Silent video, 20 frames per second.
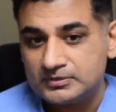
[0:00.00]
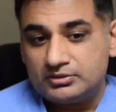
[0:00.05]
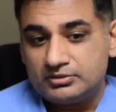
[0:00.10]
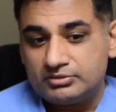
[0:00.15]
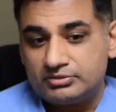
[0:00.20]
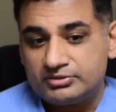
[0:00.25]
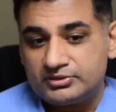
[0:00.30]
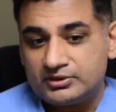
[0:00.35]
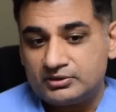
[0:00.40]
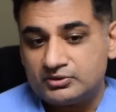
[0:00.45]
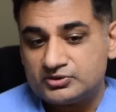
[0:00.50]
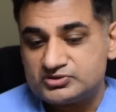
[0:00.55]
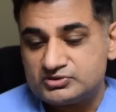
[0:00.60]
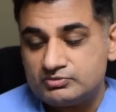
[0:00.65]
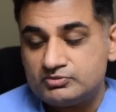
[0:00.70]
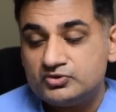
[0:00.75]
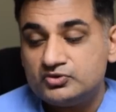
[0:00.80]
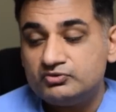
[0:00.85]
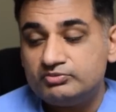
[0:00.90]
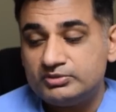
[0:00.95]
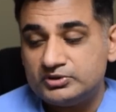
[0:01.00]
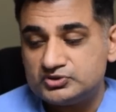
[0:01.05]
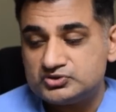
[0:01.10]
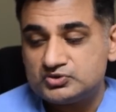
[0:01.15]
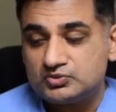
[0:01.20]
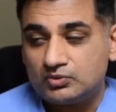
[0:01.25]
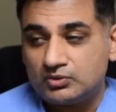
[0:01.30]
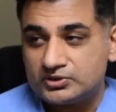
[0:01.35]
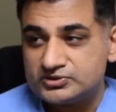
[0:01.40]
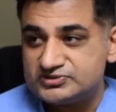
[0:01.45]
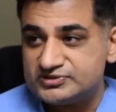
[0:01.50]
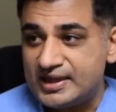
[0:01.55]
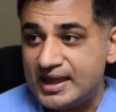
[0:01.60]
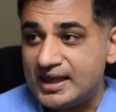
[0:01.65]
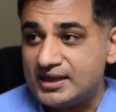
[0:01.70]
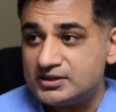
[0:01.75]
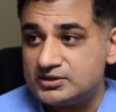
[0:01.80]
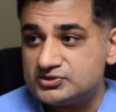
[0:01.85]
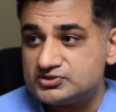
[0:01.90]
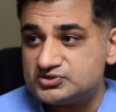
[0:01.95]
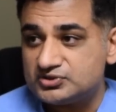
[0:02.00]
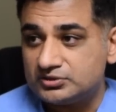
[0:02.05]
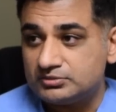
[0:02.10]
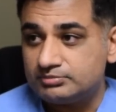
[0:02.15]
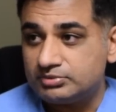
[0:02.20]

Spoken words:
There is a movement towards that in certain